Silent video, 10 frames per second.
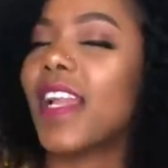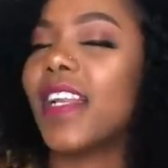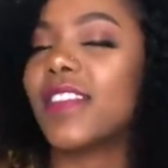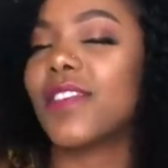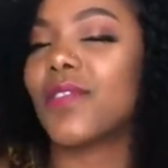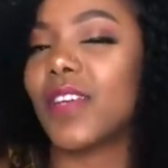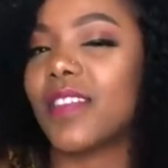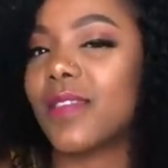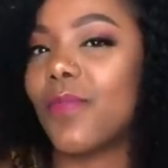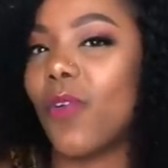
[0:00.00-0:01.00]
I listen to
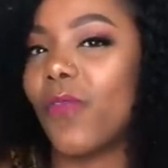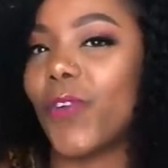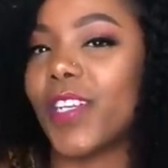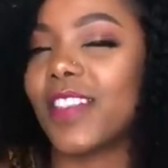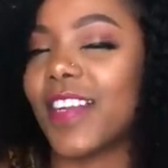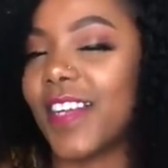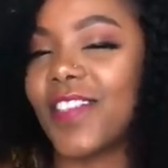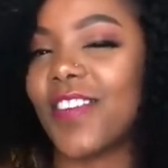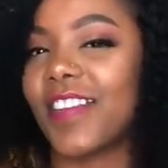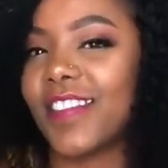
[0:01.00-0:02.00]
that small voice and I
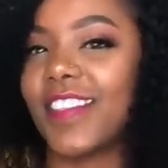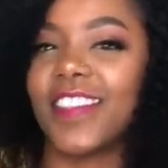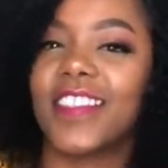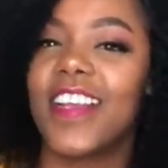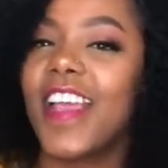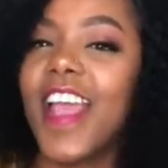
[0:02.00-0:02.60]
trust it.